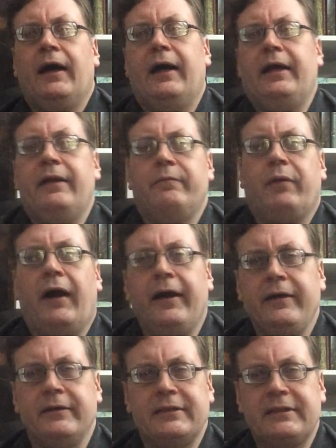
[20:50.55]
And
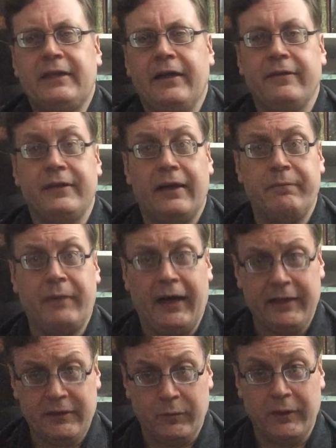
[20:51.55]
Pyle has scaled that
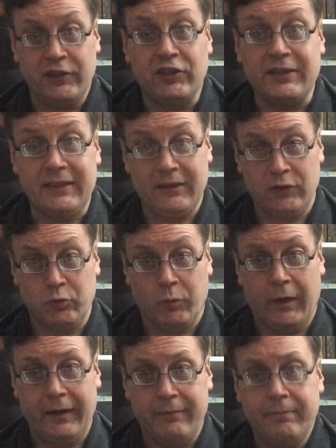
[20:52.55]
back to where he just kills
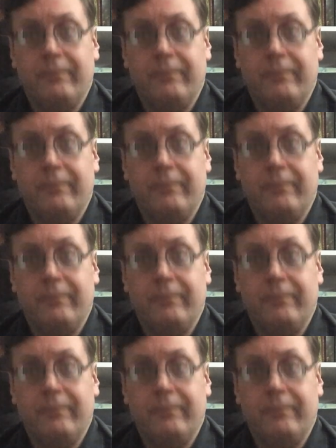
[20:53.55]
one.